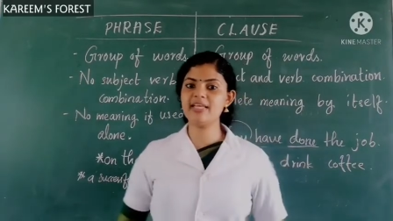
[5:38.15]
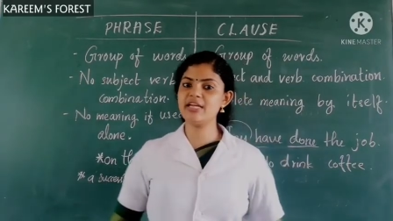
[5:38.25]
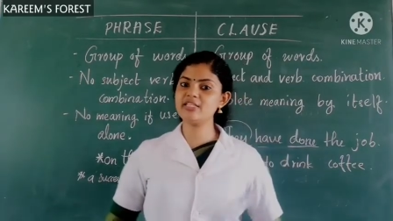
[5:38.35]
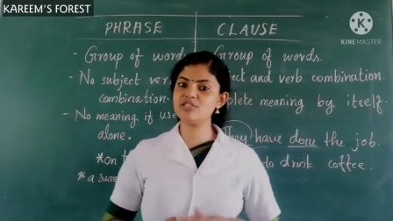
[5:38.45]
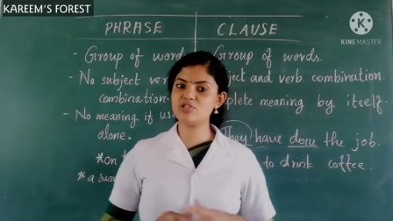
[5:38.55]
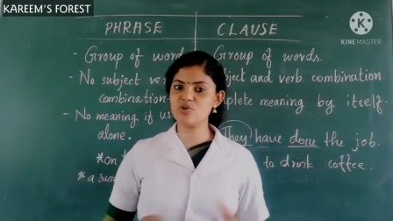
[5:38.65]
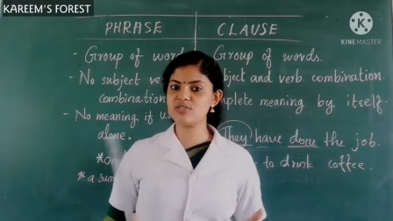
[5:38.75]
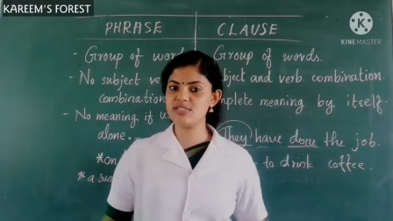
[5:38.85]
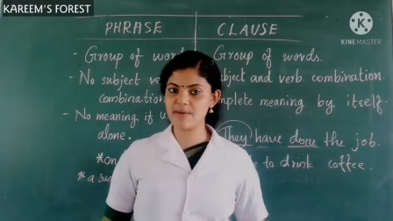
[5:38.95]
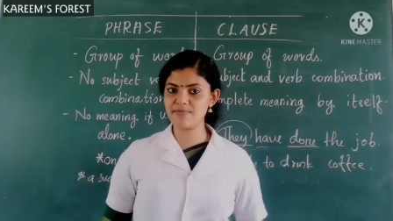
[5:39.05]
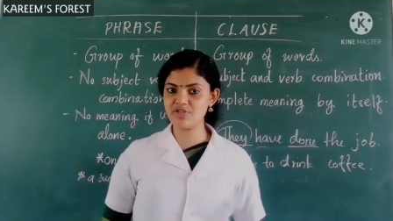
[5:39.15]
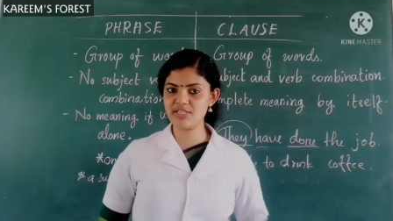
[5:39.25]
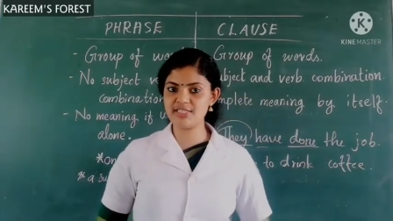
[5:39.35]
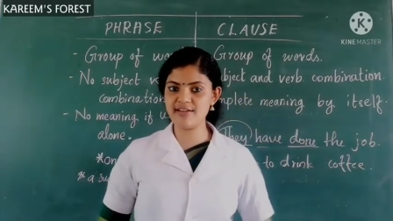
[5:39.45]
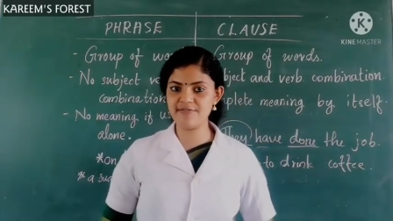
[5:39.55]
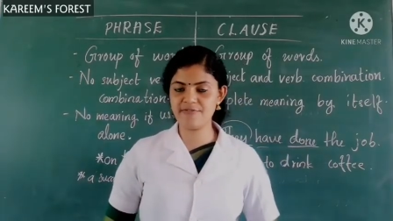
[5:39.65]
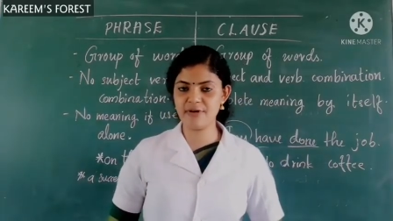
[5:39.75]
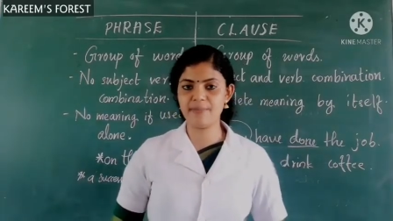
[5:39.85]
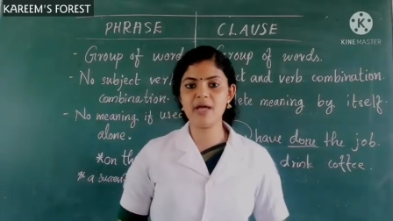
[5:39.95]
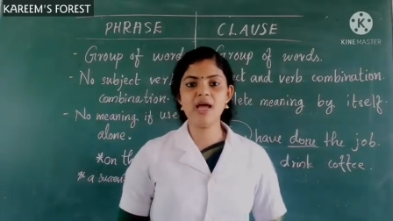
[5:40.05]
there is no subject and
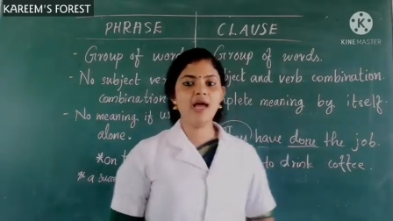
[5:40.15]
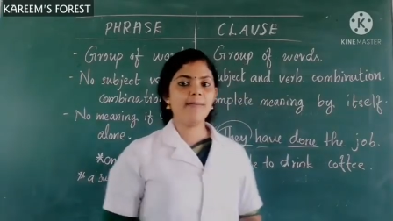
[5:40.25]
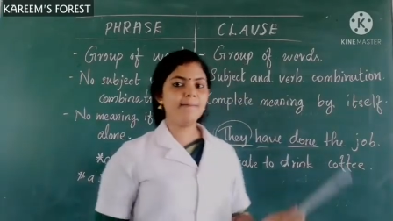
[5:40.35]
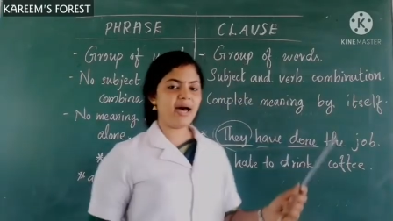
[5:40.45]
verb.